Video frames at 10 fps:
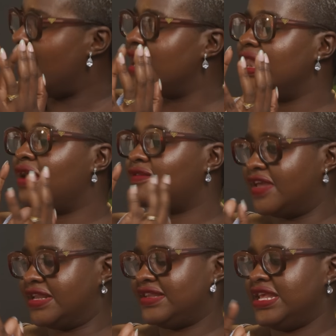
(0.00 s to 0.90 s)
I love
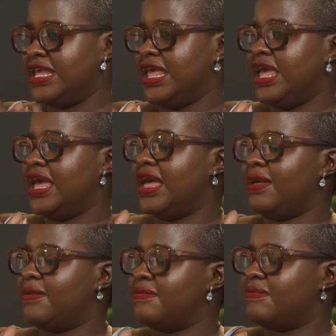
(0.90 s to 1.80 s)
it.
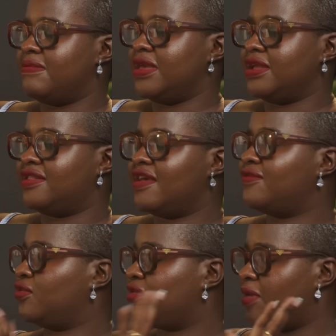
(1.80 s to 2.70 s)
Um, it's I've
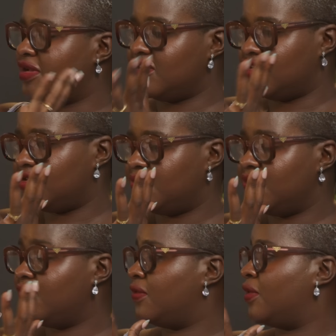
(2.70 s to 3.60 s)
talked about it
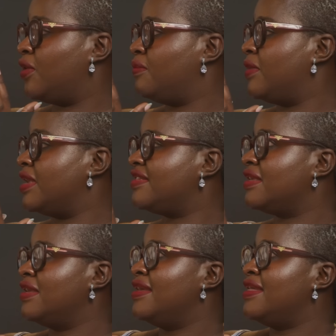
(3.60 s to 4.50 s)
before, but
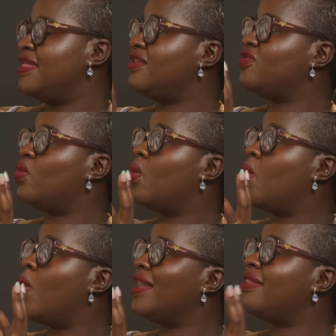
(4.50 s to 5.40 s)
that is
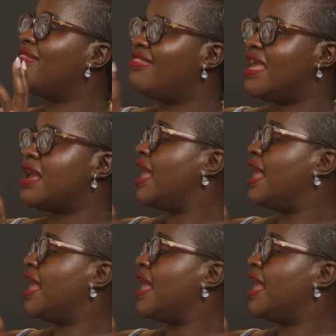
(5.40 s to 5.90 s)
one thing.